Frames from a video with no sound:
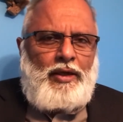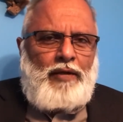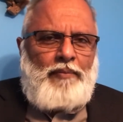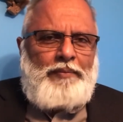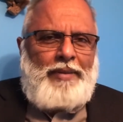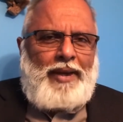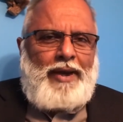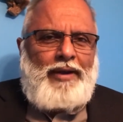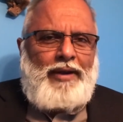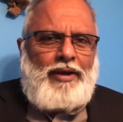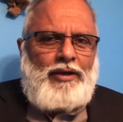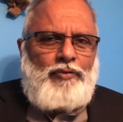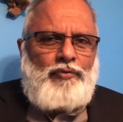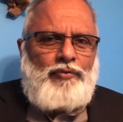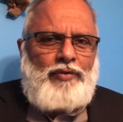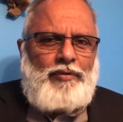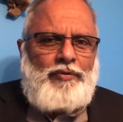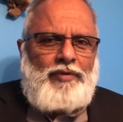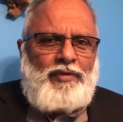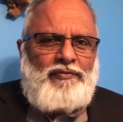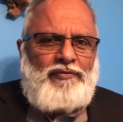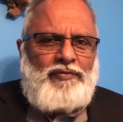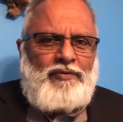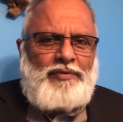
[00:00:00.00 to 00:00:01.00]
pagan
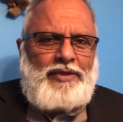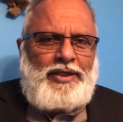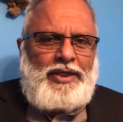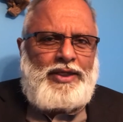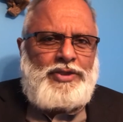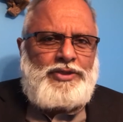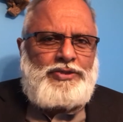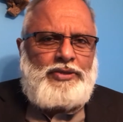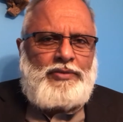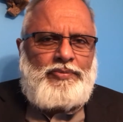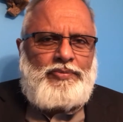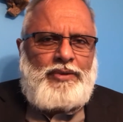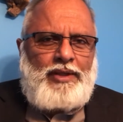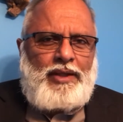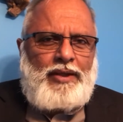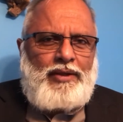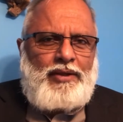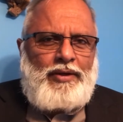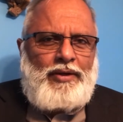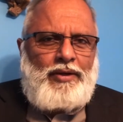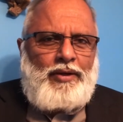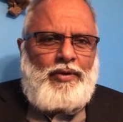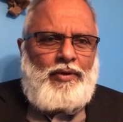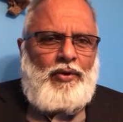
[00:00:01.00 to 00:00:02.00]
women from Egypt
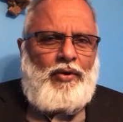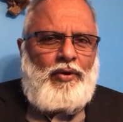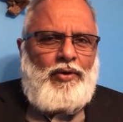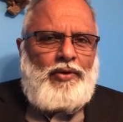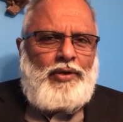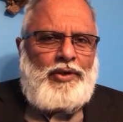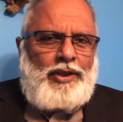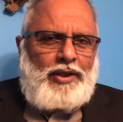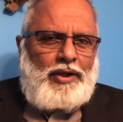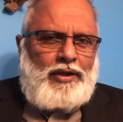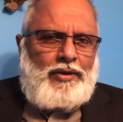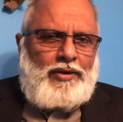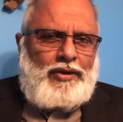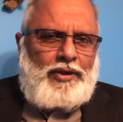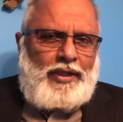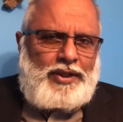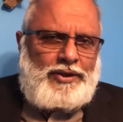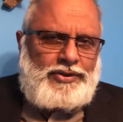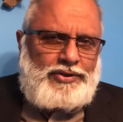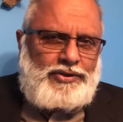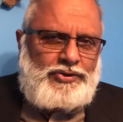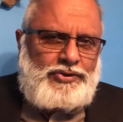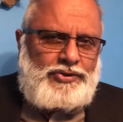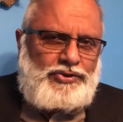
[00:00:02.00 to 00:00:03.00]
and all the other
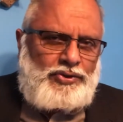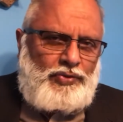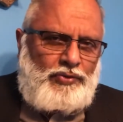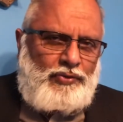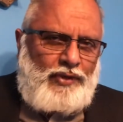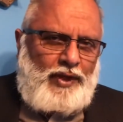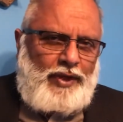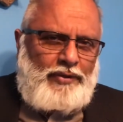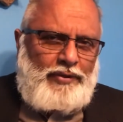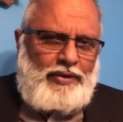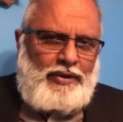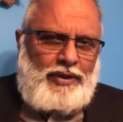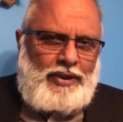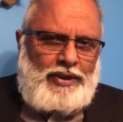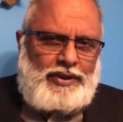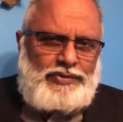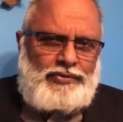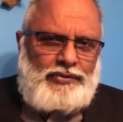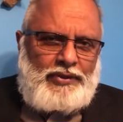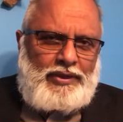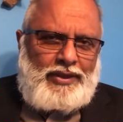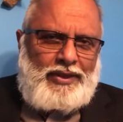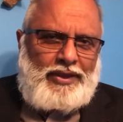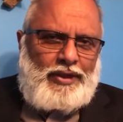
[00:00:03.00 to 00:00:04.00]
nations surrounded
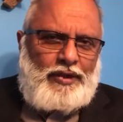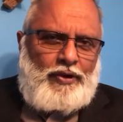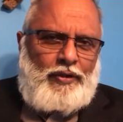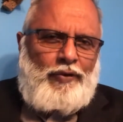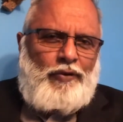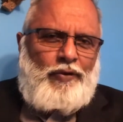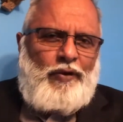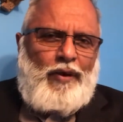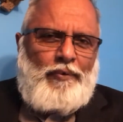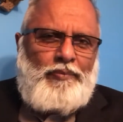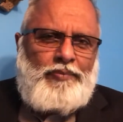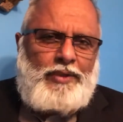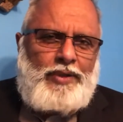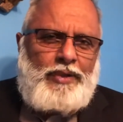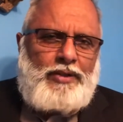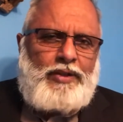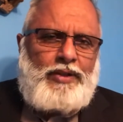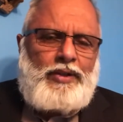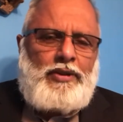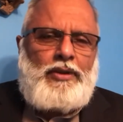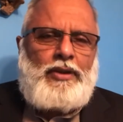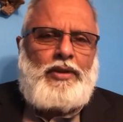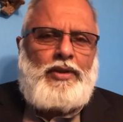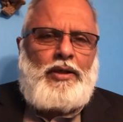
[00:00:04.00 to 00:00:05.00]
Israel and corrupted
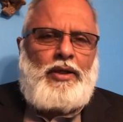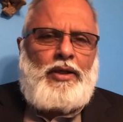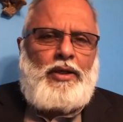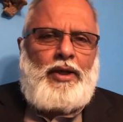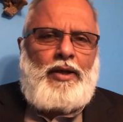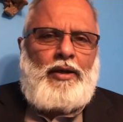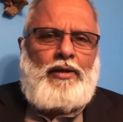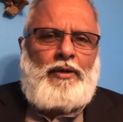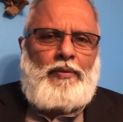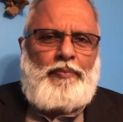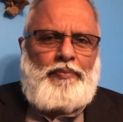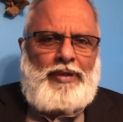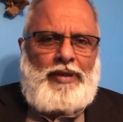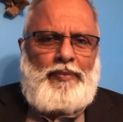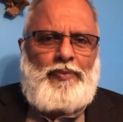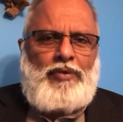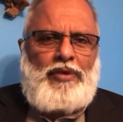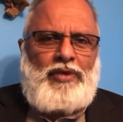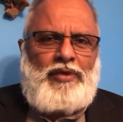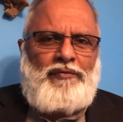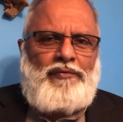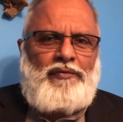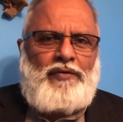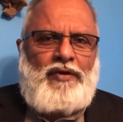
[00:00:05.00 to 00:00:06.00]
uh, the
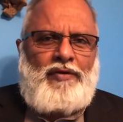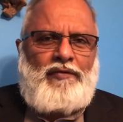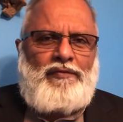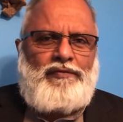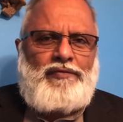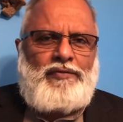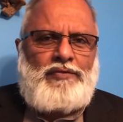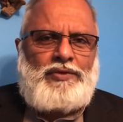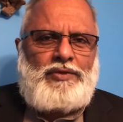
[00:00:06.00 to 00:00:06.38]
people of, of,